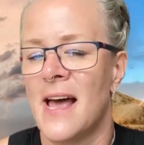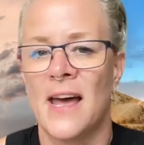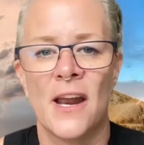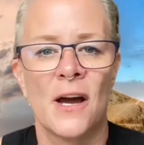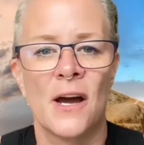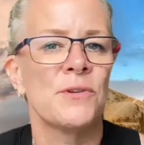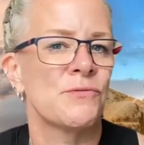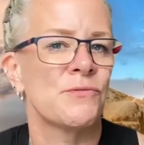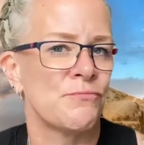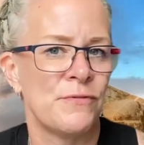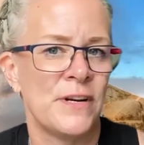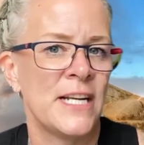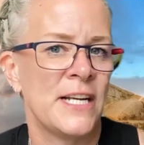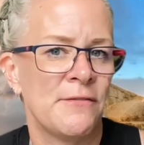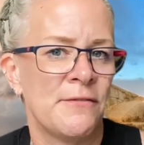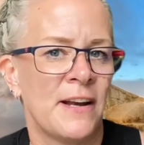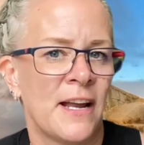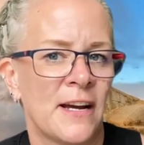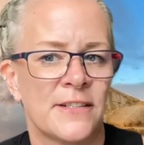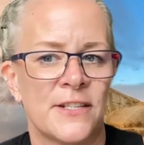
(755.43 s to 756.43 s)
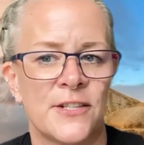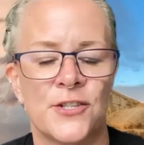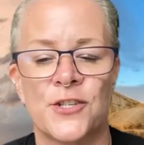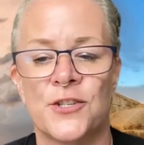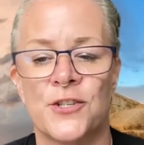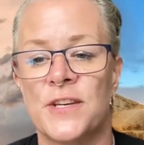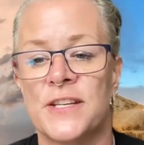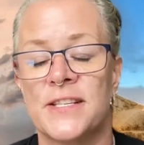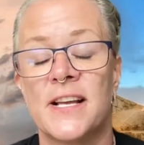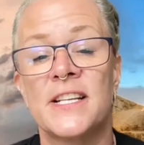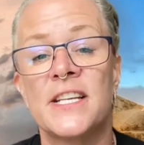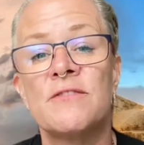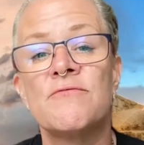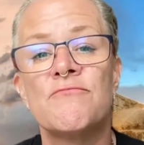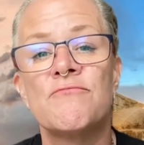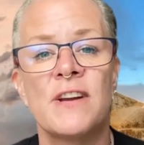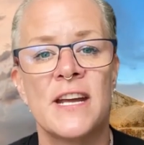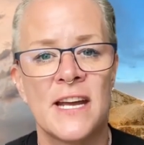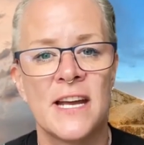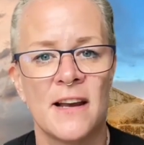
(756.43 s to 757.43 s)
And I was really reluctant to do this. I
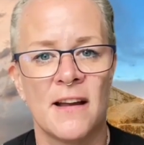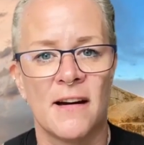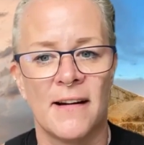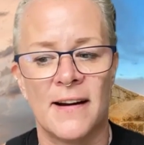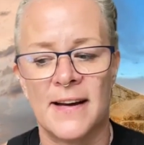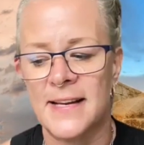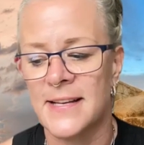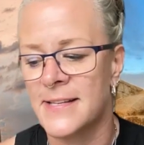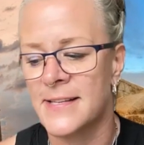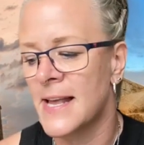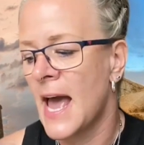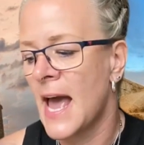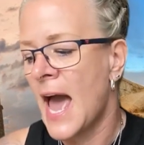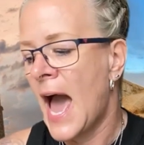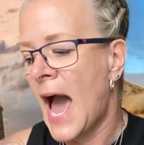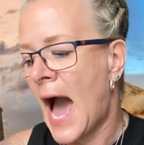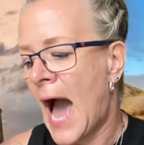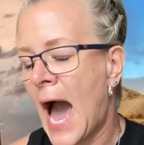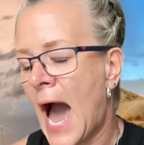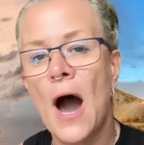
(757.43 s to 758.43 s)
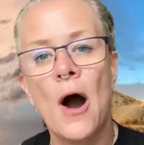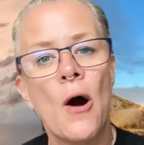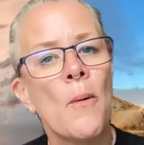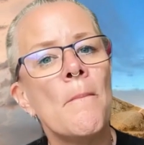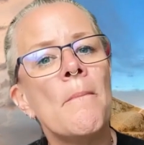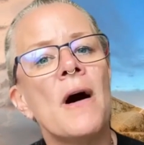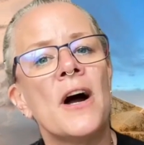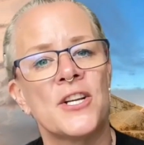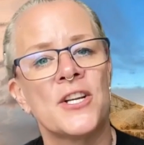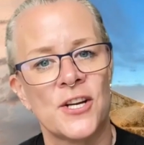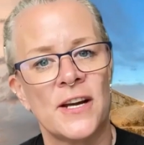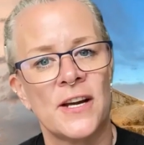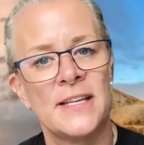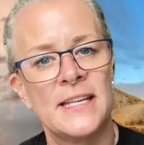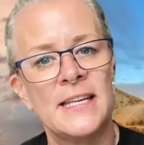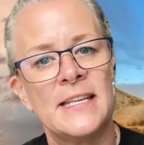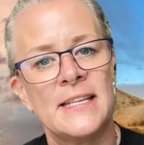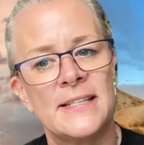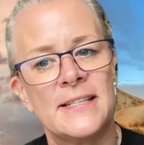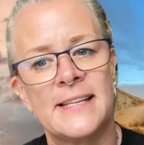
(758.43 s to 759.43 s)
didn't realize how much I
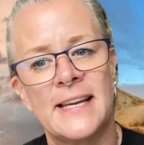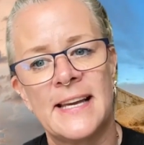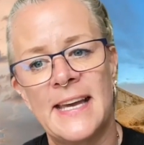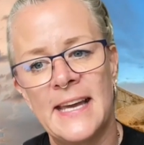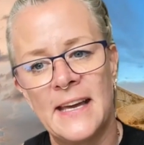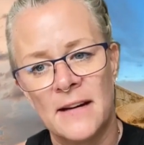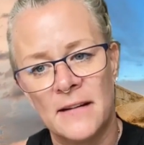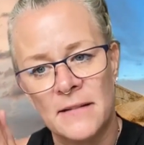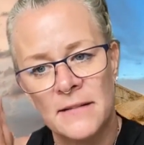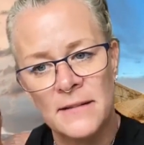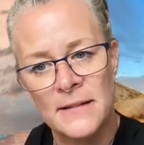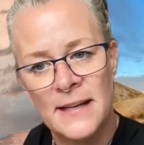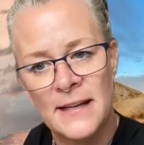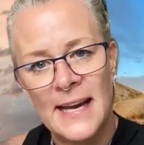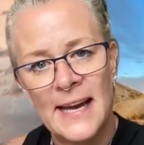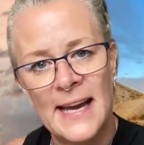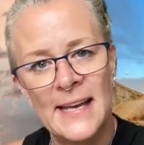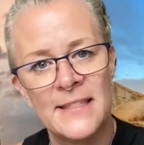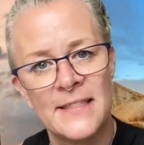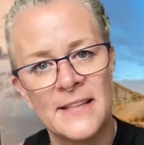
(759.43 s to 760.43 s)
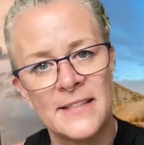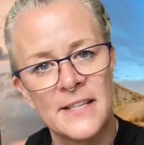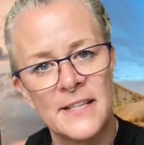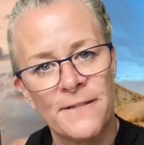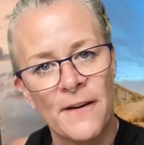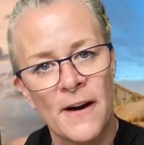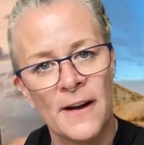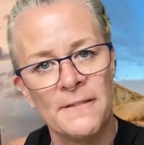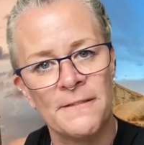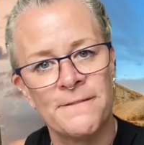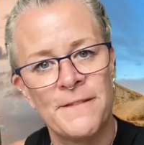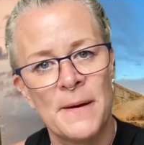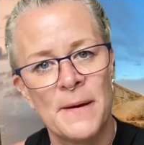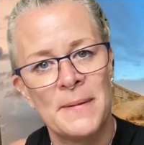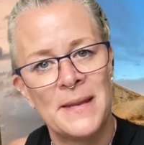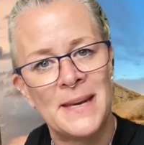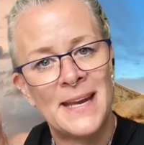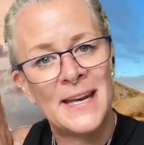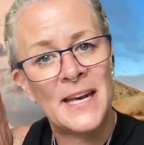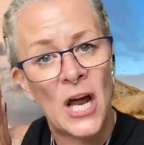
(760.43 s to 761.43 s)
needed to heal in the divine
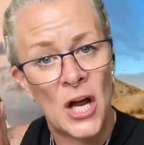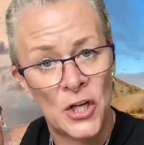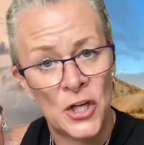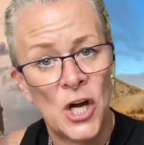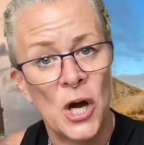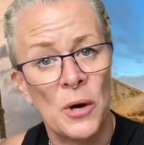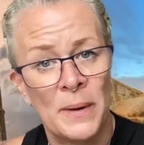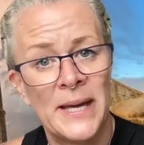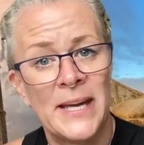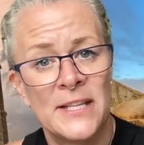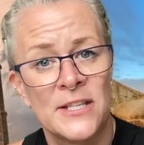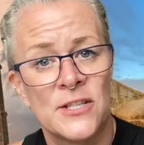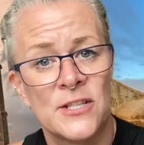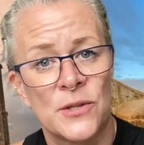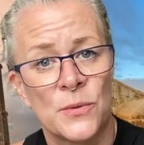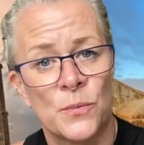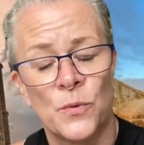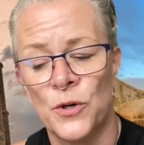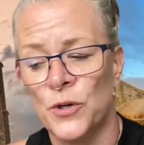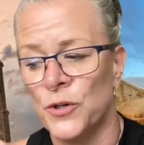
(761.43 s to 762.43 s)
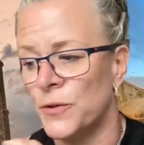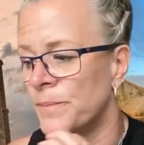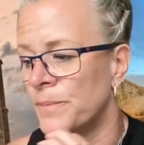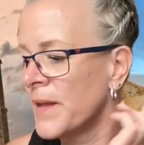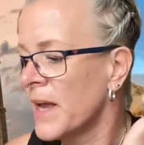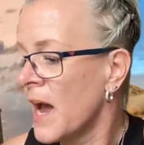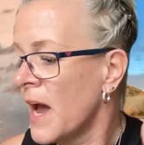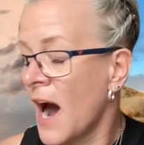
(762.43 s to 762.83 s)
feminine and going into the womb.